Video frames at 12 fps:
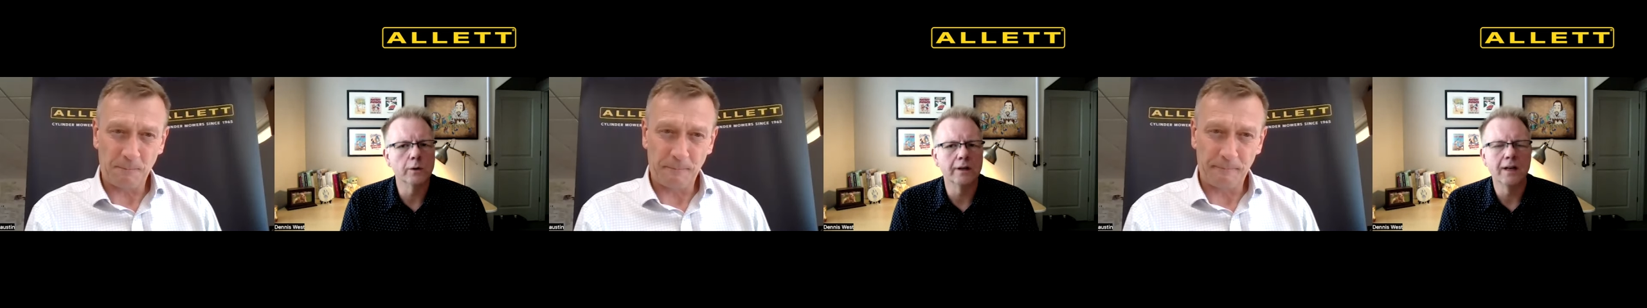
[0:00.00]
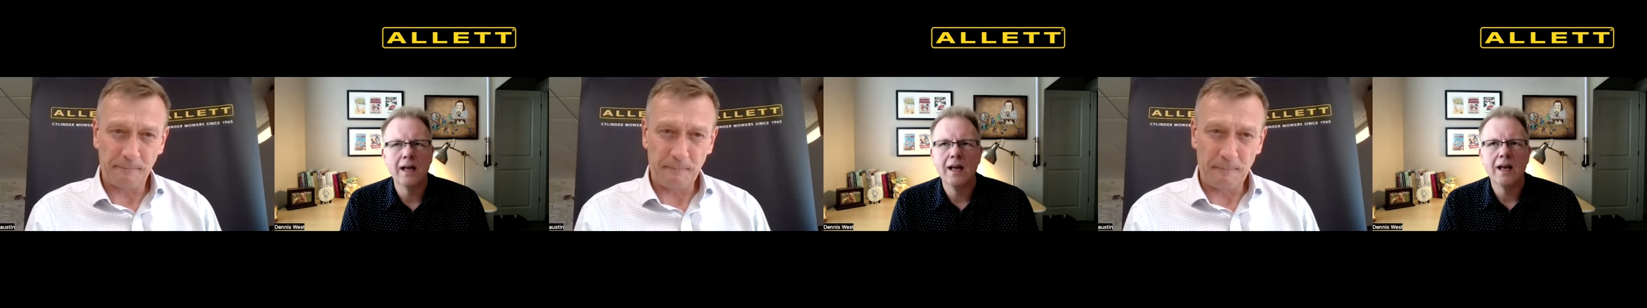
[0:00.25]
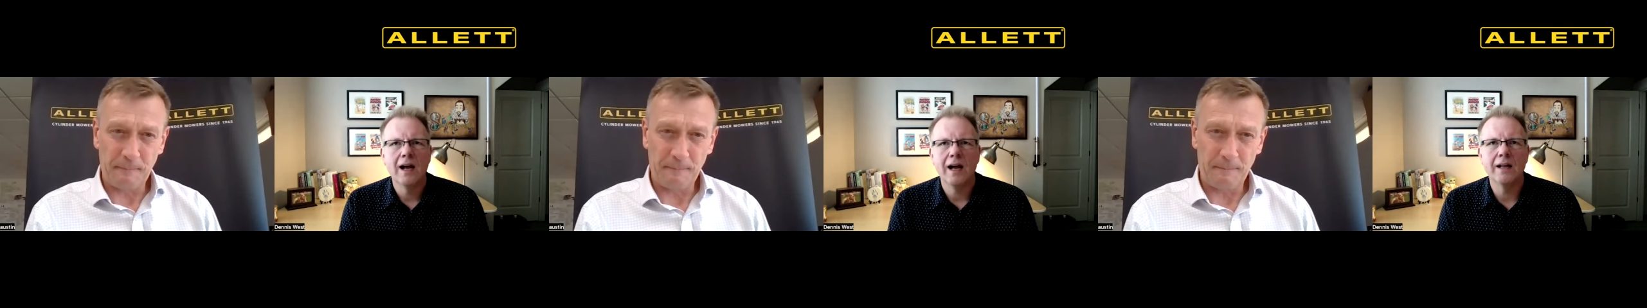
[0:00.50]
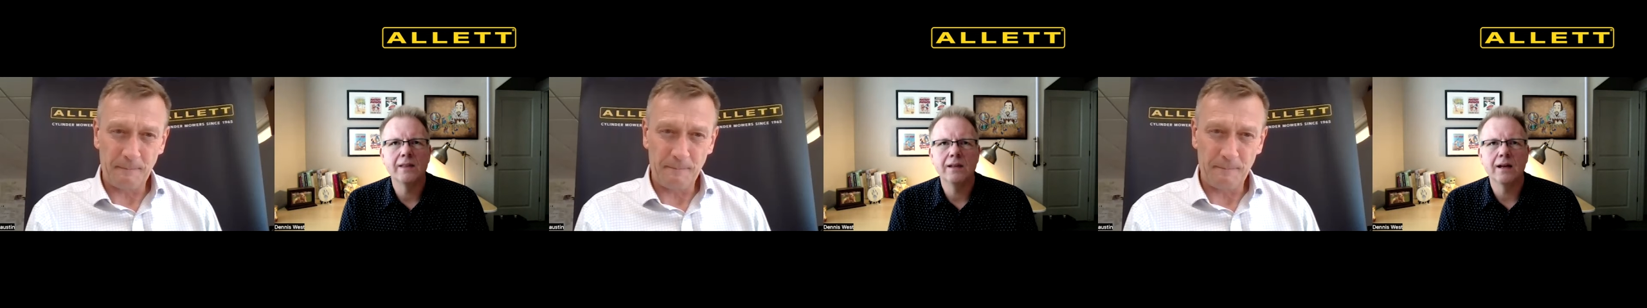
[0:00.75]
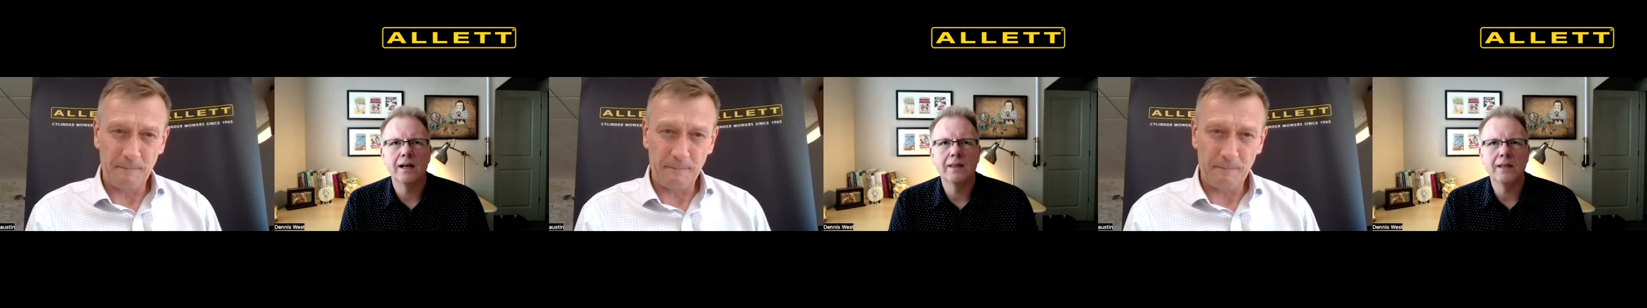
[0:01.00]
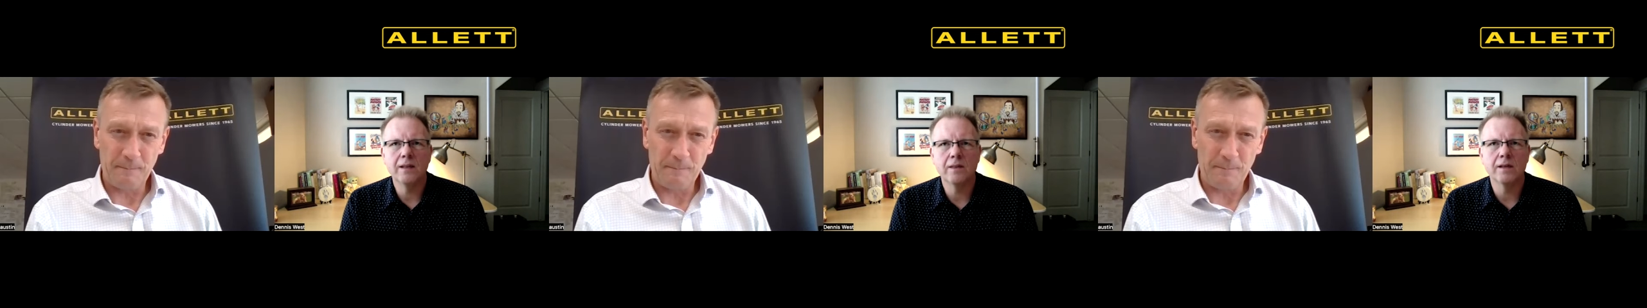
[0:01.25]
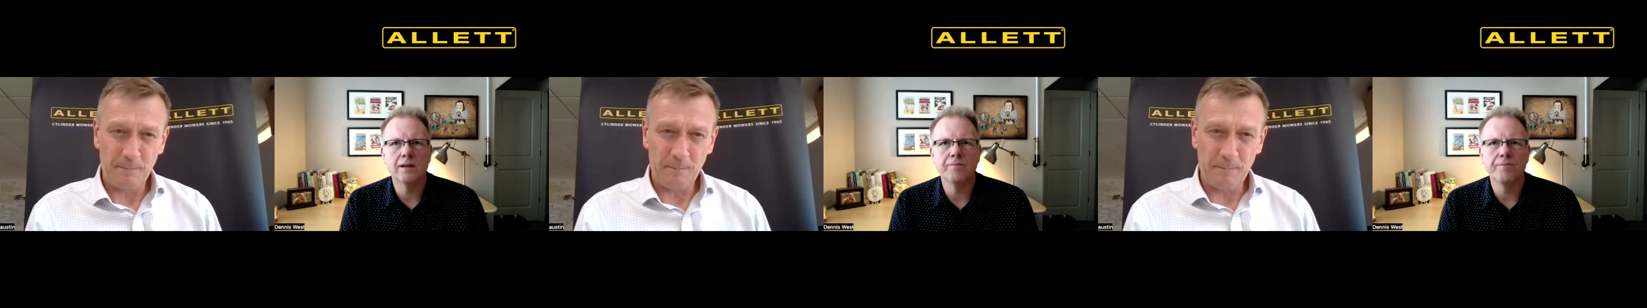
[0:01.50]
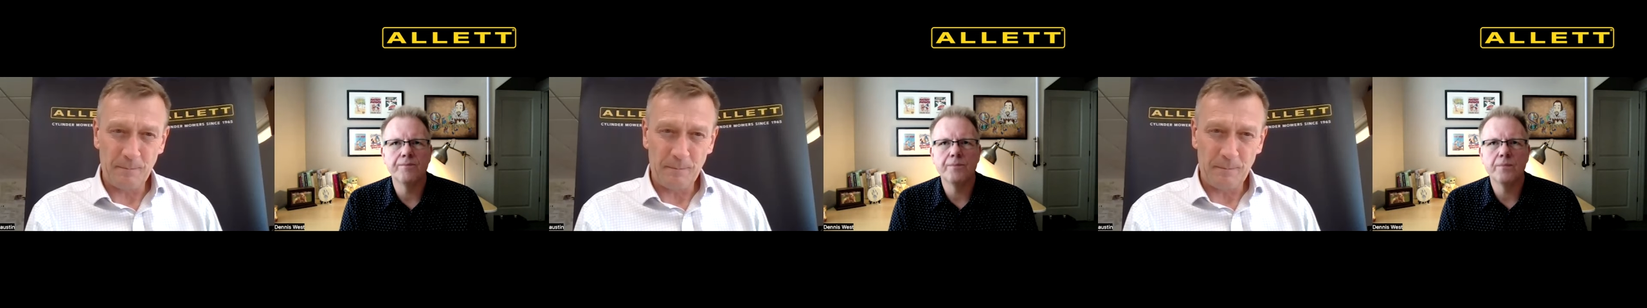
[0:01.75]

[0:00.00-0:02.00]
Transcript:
Speaker 1: And I think I think the